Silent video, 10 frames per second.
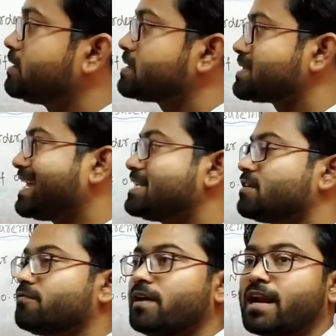size
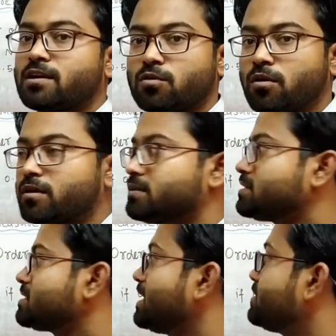of electron,
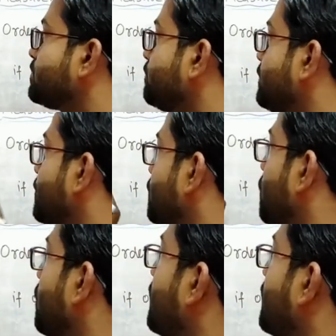size of neutron,